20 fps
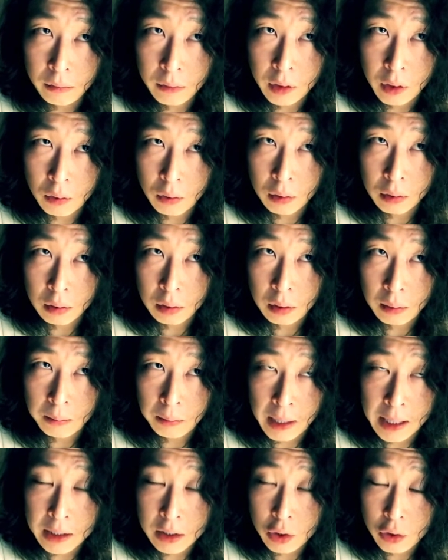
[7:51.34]
the
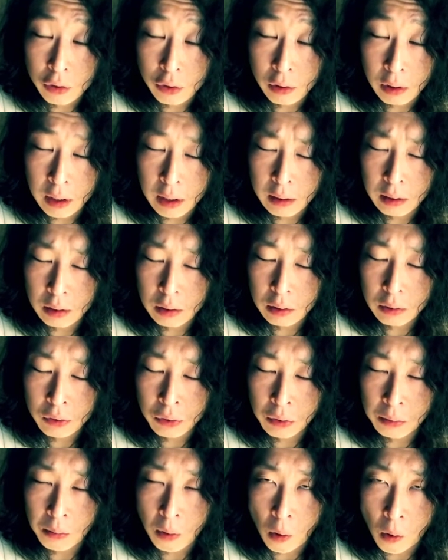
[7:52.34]
place
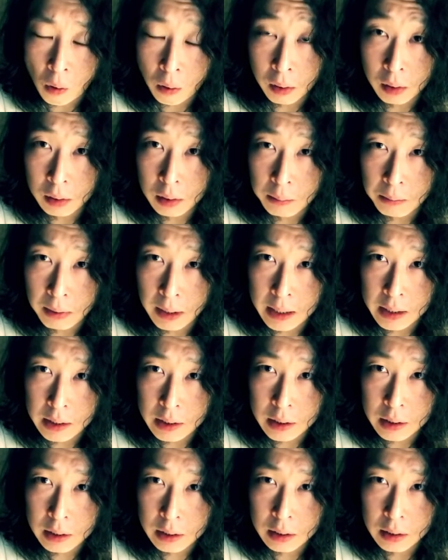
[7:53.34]
you're born, the
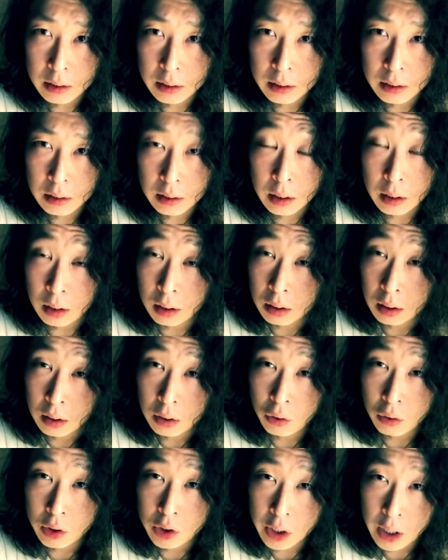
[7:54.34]
place,
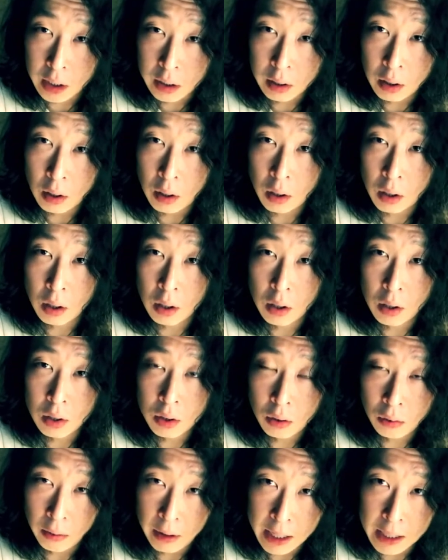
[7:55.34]
your gender,
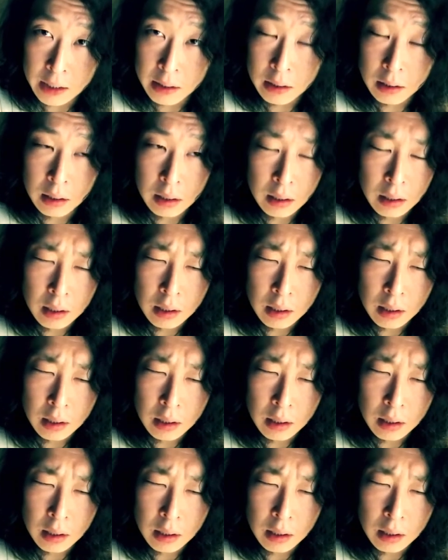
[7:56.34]
your race,